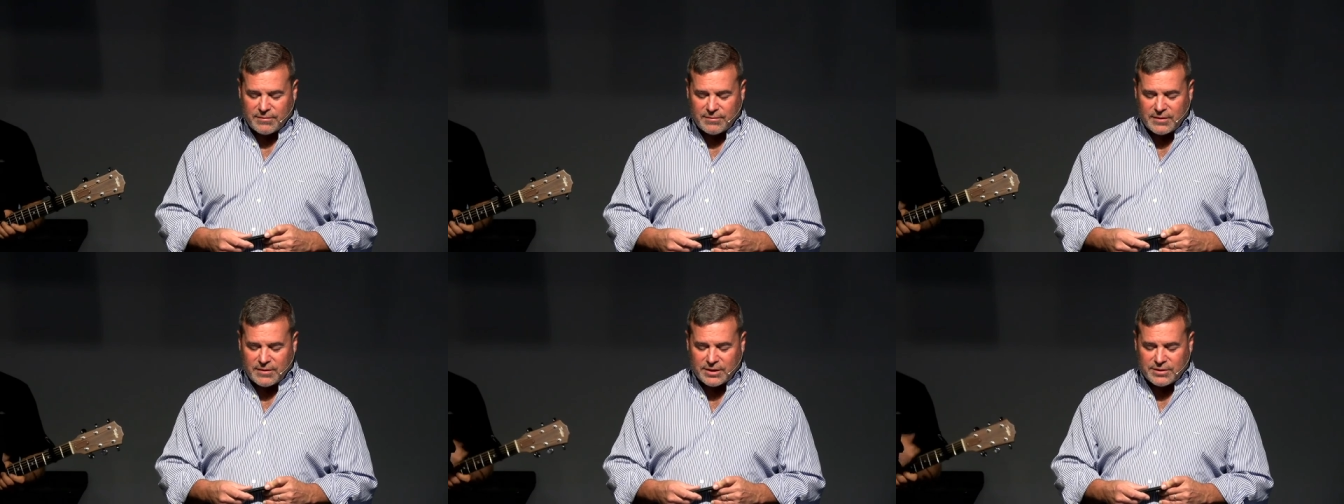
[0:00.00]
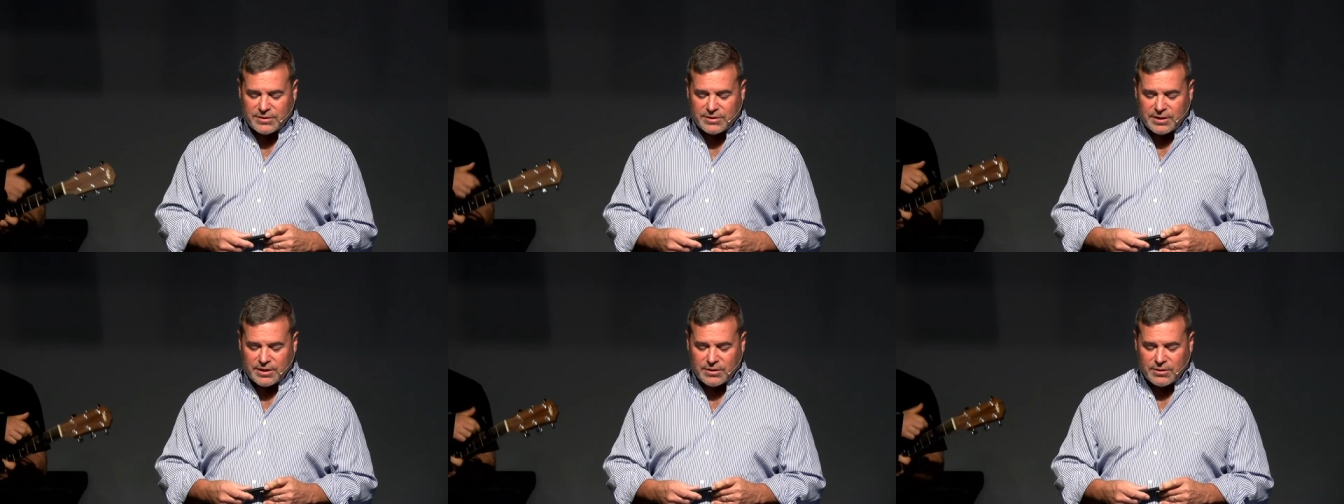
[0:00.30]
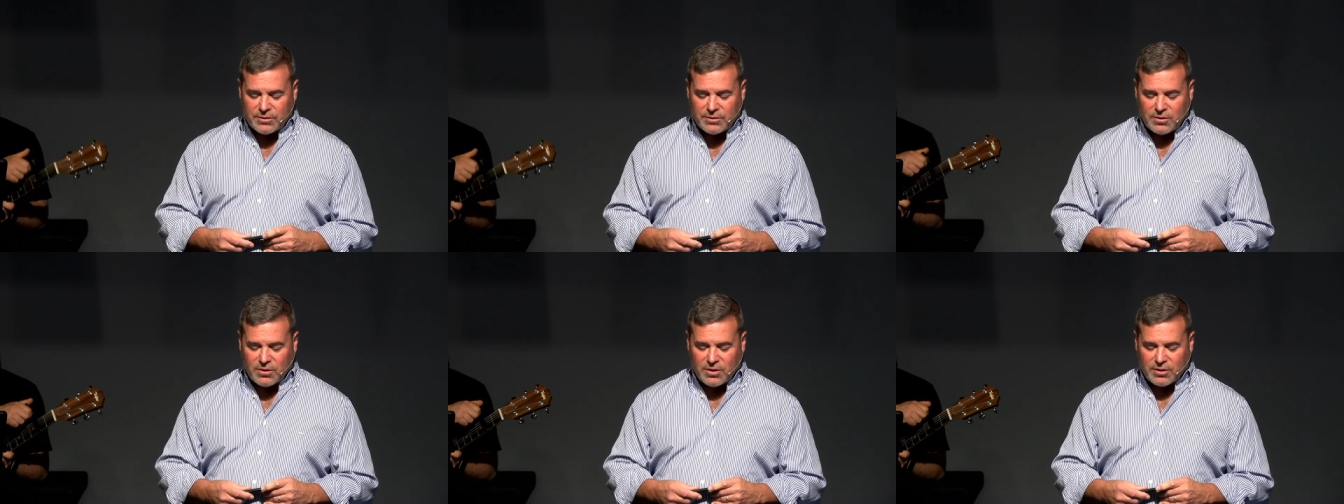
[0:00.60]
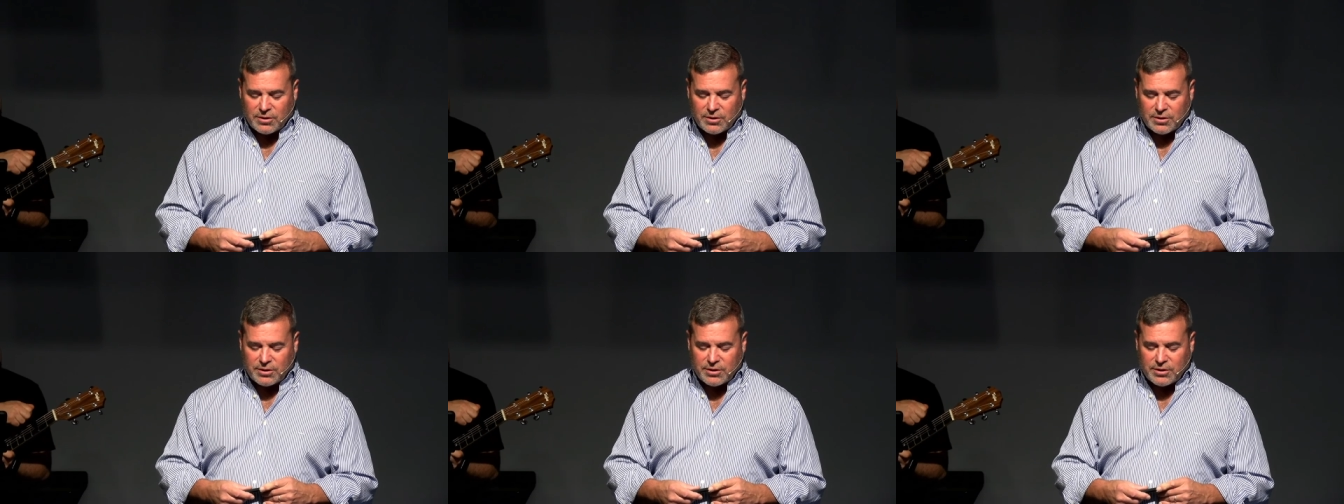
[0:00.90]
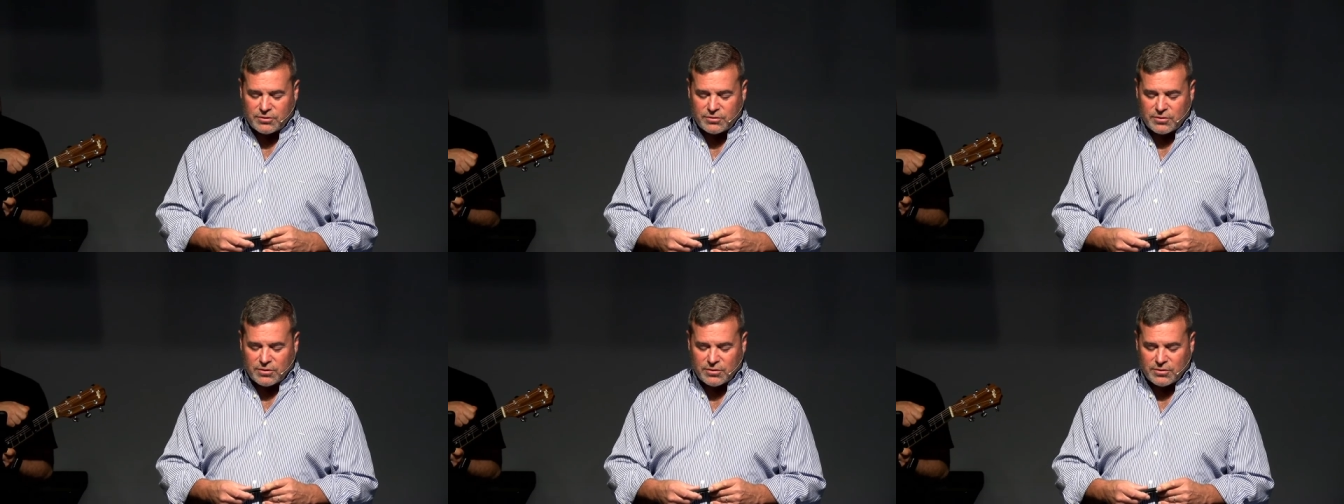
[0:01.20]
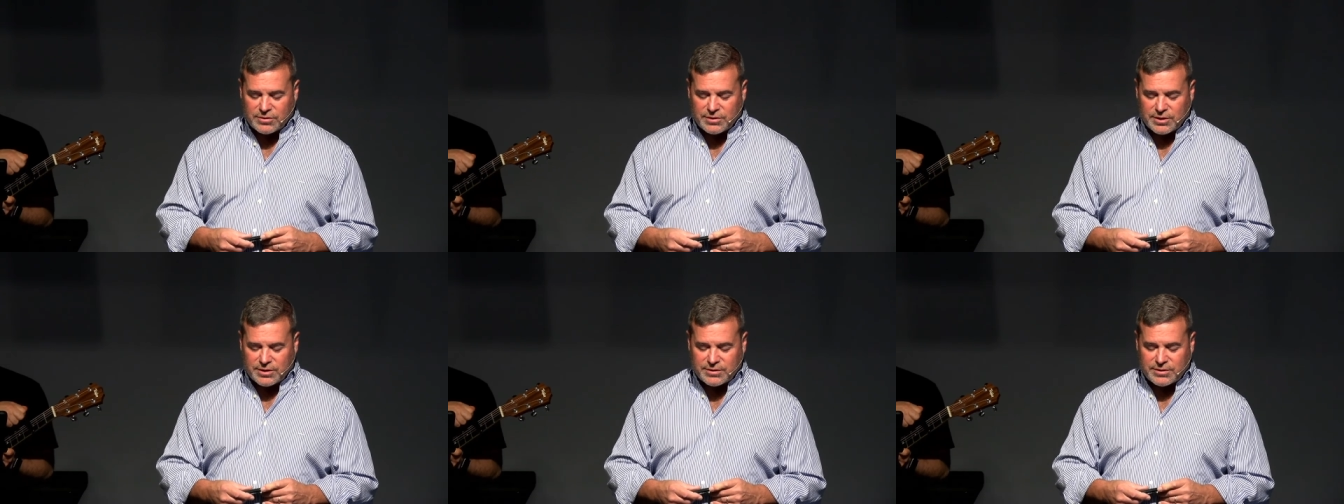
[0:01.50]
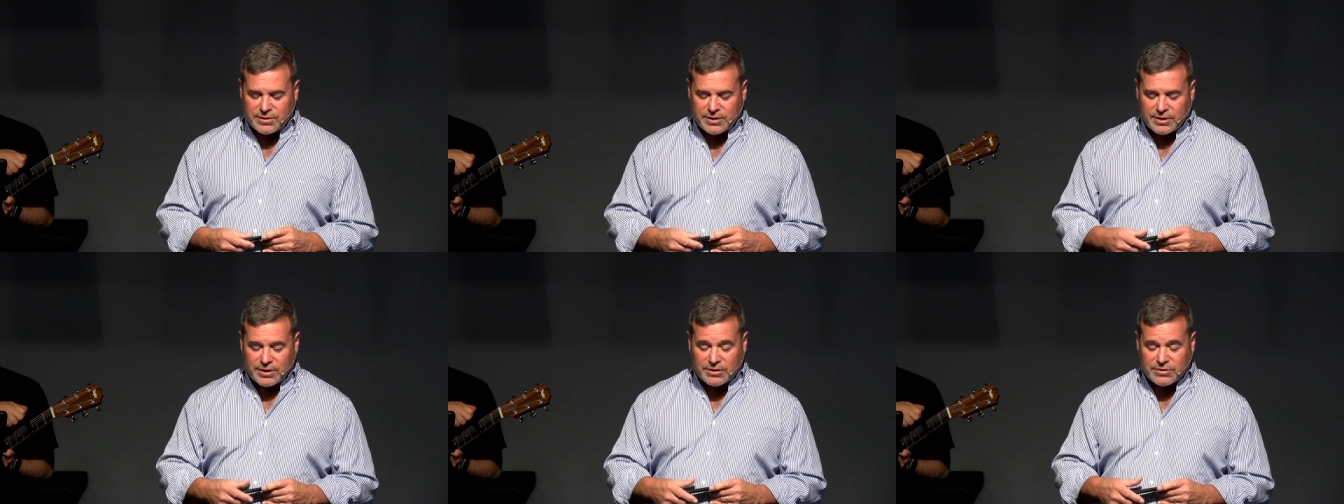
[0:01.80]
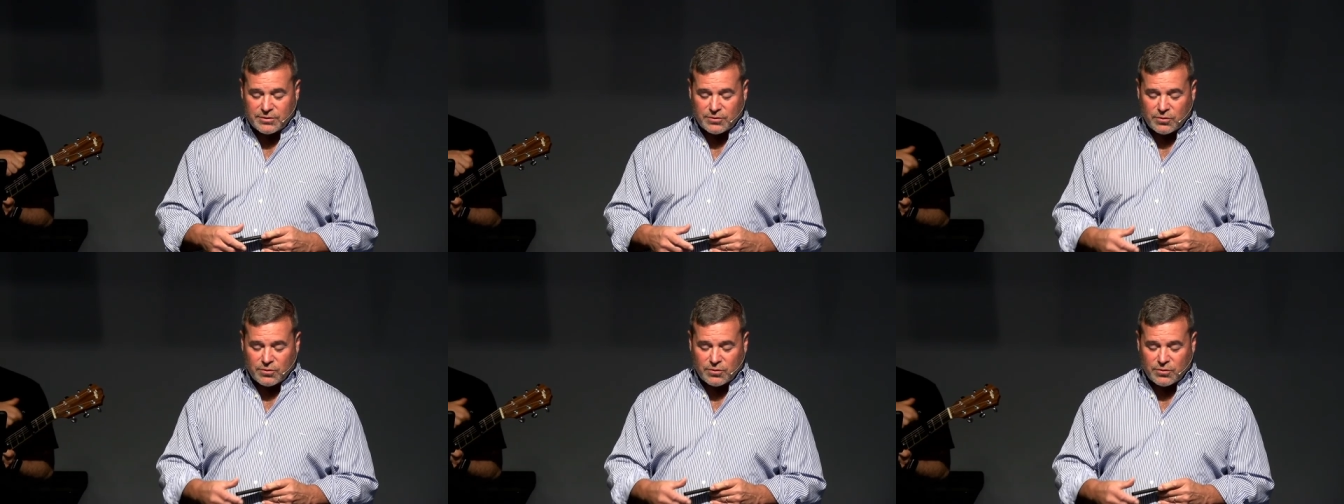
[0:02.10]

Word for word: that sin no longer controls us and doesn't